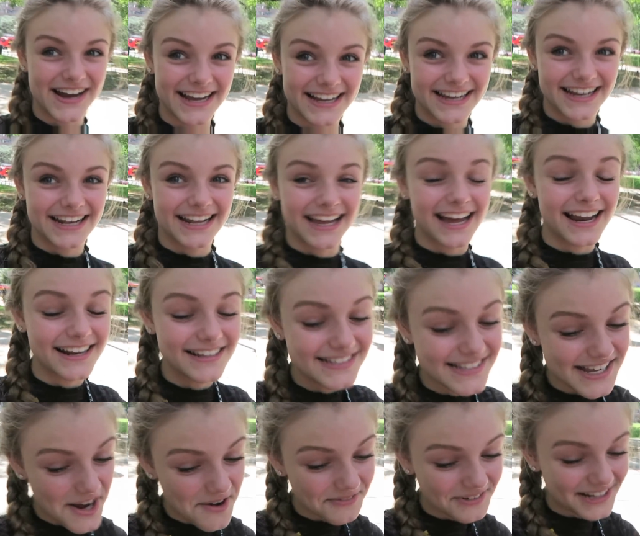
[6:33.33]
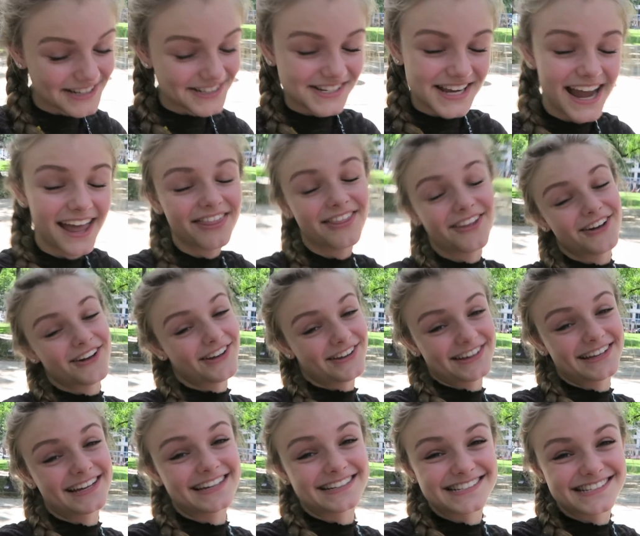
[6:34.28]
I could get a sandwich and the
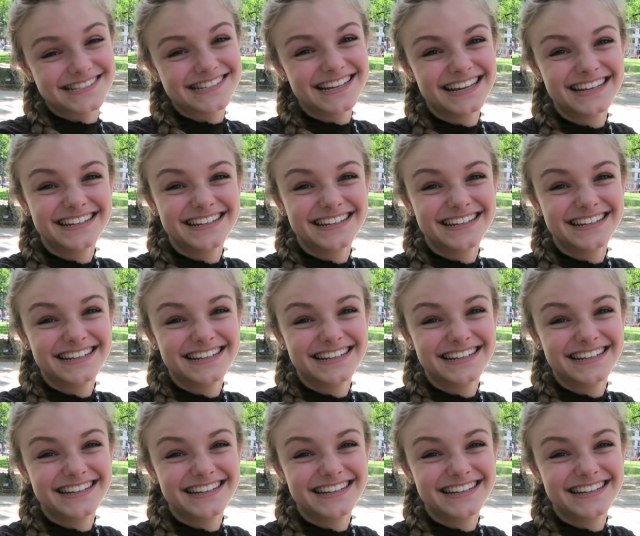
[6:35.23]
cookies.